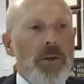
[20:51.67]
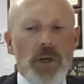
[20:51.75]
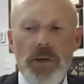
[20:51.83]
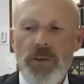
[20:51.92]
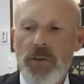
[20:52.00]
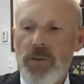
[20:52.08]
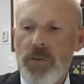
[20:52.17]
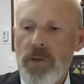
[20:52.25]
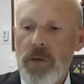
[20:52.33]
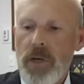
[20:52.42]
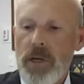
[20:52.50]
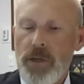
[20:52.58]

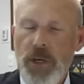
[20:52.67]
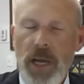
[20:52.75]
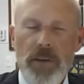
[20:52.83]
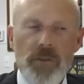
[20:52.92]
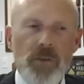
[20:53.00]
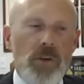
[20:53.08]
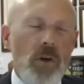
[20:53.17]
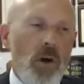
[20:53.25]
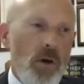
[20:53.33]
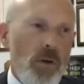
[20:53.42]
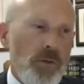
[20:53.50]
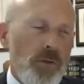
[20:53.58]
Justice uh, Jackson
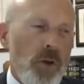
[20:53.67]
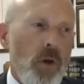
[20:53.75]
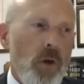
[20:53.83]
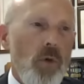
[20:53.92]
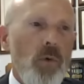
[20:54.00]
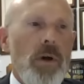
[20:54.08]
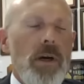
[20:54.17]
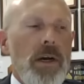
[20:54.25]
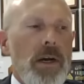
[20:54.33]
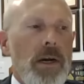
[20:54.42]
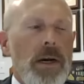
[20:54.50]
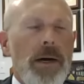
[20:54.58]
also
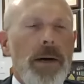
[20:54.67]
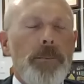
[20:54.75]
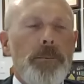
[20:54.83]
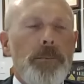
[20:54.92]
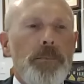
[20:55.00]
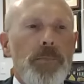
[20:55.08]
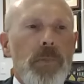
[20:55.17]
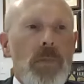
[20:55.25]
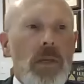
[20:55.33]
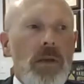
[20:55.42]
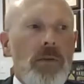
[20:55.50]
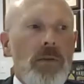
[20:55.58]
um,
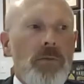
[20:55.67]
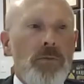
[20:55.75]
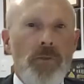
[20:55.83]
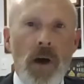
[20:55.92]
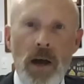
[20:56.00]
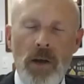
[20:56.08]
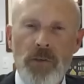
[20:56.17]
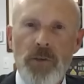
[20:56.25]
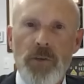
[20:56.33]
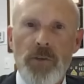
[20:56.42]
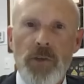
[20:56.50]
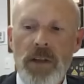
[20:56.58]
files
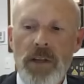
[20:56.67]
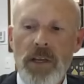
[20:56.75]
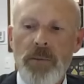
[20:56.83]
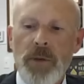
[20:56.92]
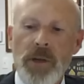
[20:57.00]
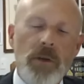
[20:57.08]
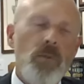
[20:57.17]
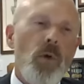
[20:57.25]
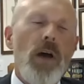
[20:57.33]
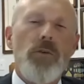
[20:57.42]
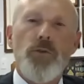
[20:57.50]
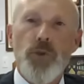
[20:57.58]
a dissenting opinion
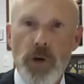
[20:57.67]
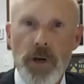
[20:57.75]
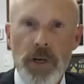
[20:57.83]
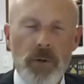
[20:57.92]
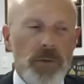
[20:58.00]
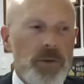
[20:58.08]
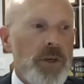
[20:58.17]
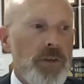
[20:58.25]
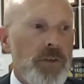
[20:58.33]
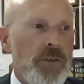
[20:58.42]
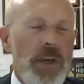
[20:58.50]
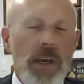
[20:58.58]
while joining with
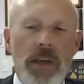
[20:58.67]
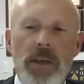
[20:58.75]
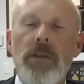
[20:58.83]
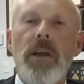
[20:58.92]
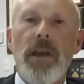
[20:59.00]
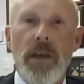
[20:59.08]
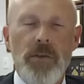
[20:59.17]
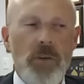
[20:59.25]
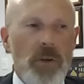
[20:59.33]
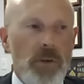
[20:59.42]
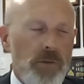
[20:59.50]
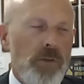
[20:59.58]
Justice Kagan, as
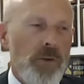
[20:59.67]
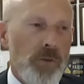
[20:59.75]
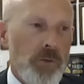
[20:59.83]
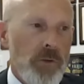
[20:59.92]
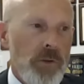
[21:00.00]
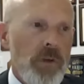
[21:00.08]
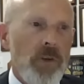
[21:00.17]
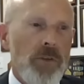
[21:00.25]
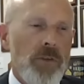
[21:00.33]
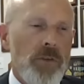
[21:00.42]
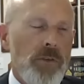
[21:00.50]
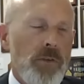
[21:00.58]
does Just,
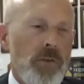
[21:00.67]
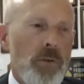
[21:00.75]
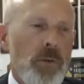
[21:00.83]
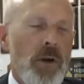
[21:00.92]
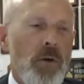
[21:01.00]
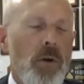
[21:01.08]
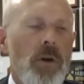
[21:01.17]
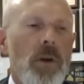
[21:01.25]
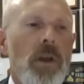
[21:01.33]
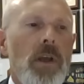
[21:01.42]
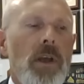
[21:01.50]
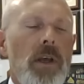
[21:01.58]
Justice
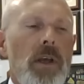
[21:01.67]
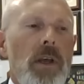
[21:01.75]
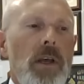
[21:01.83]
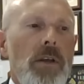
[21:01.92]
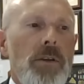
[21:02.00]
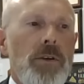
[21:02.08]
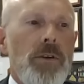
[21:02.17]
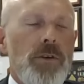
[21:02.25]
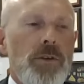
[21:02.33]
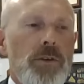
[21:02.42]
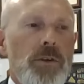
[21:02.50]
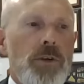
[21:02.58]
Sotomayor.
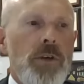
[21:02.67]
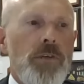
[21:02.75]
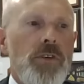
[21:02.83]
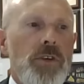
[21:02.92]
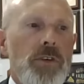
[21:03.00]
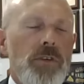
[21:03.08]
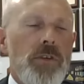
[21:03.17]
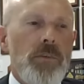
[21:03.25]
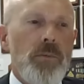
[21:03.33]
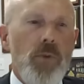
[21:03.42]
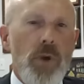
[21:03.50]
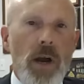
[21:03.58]
Justice
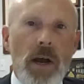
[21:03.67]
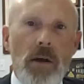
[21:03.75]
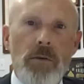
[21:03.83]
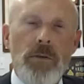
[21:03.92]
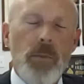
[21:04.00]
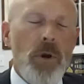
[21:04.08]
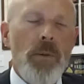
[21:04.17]
Brown,